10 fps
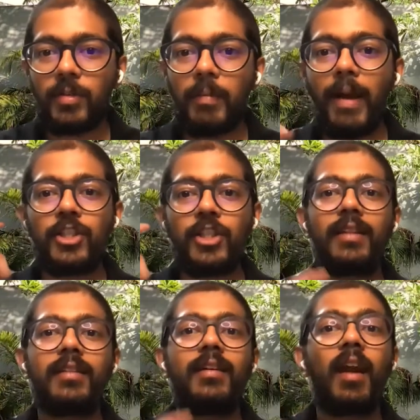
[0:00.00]
We're batching
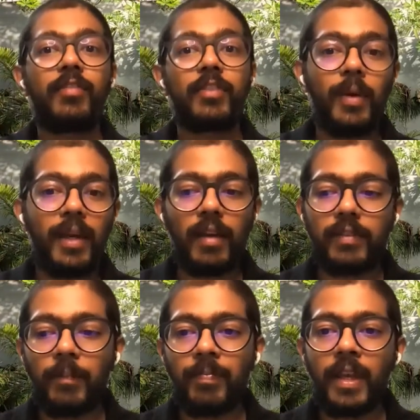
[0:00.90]
at the GraphQL
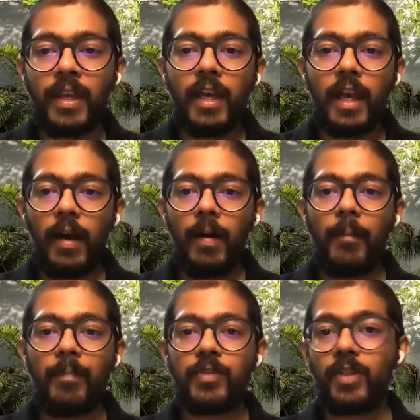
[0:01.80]
level.